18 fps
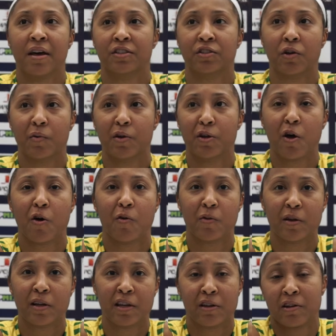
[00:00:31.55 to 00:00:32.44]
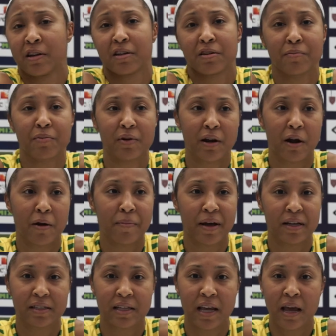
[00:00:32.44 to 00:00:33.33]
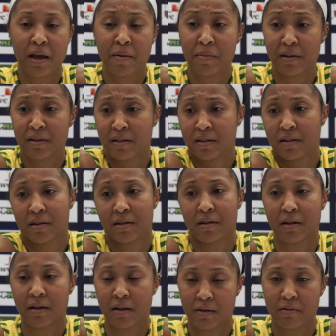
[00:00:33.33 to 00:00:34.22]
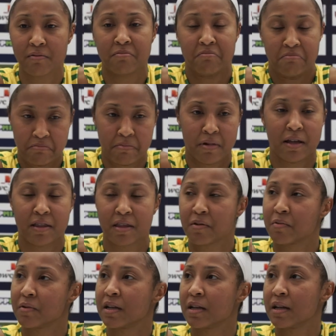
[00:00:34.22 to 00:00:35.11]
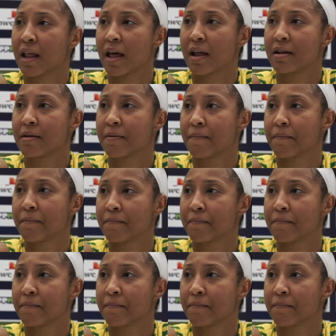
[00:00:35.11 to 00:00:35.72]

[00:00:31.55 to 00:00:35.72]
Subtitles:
So we know we needed to bring our best game, and I think we did that.